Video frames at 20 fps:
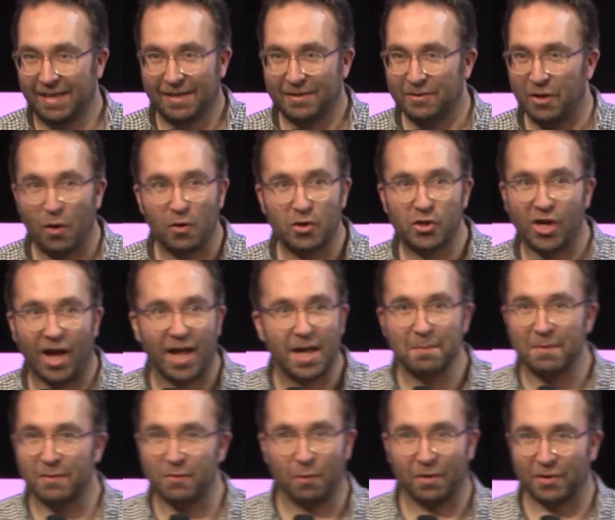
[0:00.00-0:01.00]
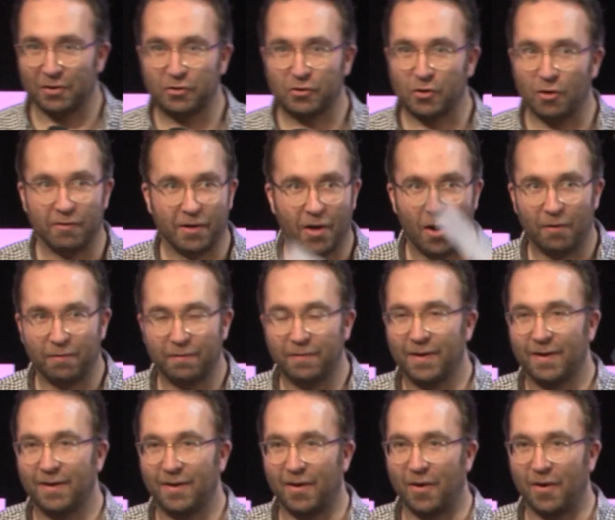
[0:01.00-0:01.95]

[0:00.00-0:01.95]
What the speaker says: no shame if you want to scurry off